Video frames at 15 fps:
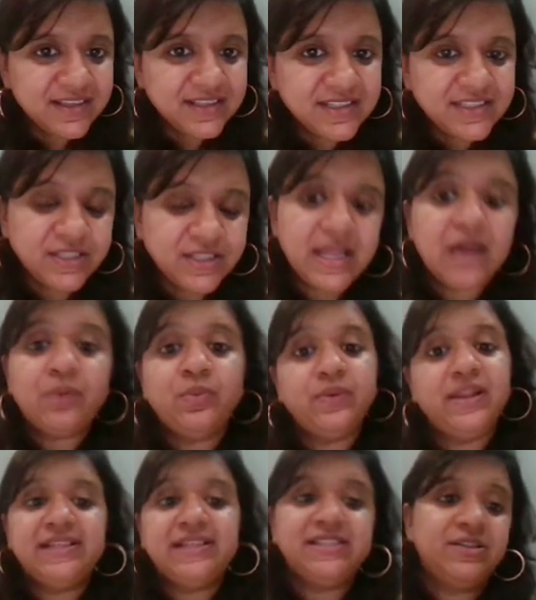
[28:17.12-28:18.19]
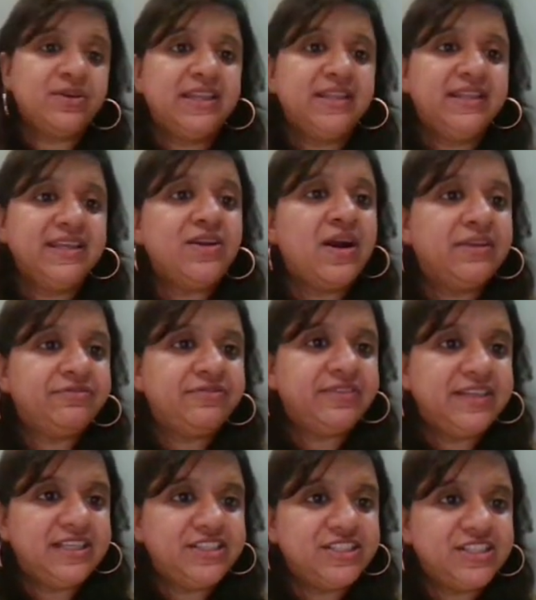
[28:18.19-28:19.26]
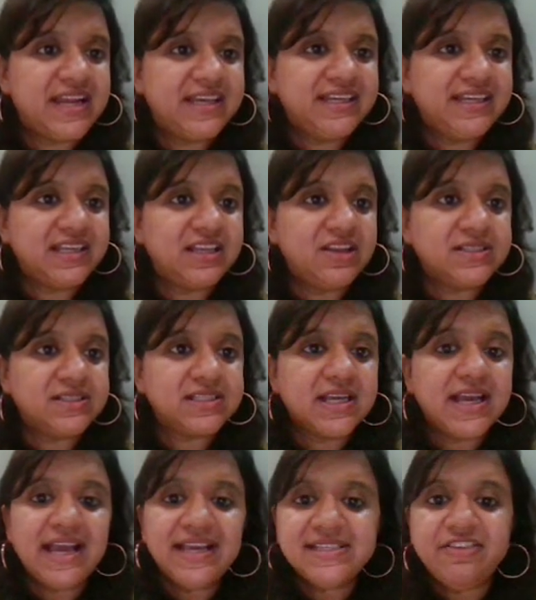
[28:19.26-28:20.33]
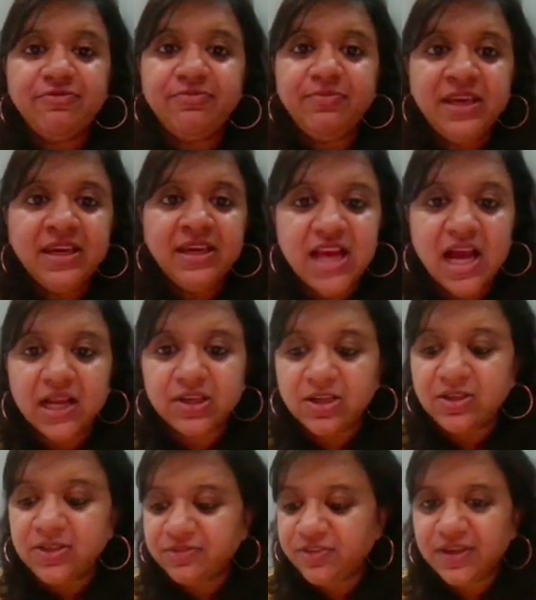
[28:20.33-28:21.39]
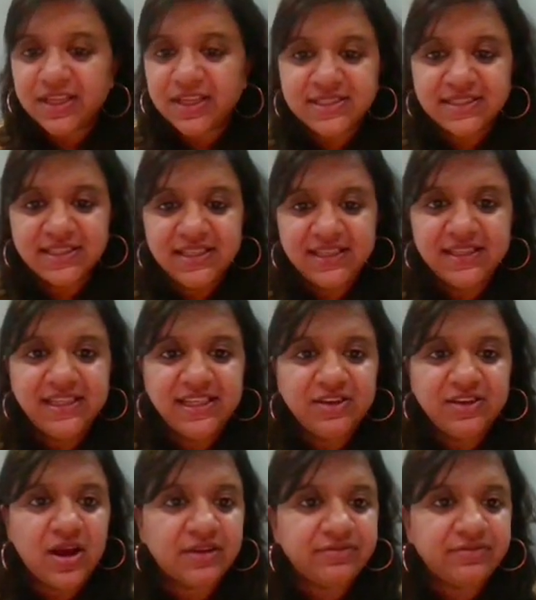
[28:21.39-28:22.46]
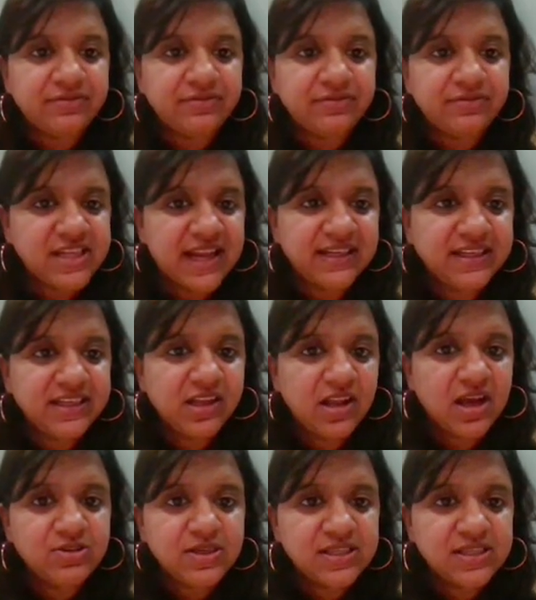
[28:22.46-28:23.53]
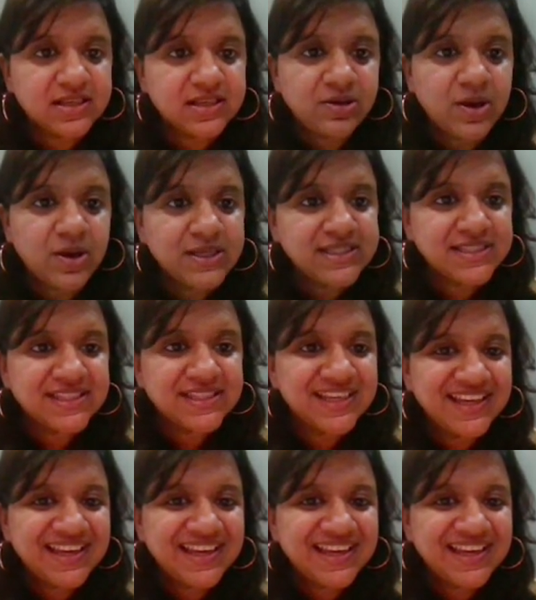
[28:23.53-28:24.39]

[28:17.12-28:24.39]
So now let's look at the confidentiality clause. Guys, give me a shout out if you can see the confidentiality clause.